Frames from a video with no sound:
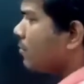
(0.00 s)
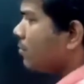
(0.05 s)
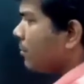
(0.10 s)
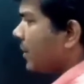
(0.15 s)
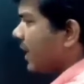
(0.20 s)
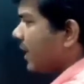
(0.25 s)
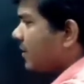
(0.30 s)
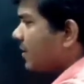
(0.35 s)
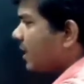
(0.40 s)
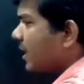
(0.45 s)

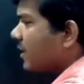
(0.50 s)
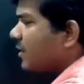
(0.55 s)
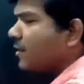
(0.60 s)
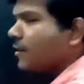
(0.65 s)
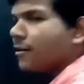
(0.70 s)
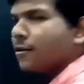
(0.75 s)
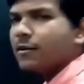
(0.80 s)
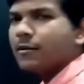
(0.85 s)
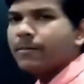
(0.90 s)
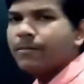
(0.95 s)
maintain
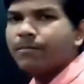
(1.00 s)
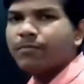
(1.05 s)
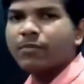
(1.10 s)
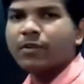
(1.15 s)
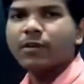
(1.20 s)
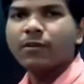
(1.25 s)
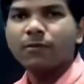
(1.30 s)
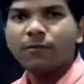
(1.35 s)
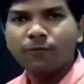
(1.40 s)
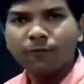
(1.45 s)

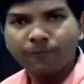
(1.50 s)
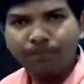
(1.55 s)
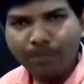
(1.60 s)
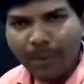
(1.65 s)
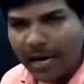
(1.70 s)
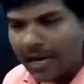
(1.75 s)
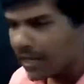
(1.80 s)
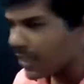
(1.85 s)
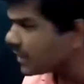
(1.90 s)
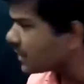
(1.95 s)
the
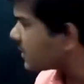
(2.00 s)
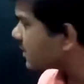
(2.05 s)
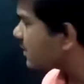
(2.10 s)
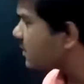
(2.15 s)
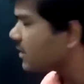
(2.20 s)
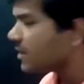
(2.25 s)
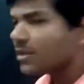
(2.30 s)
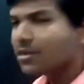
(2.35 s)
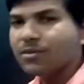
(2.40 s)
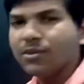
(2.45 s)
palace,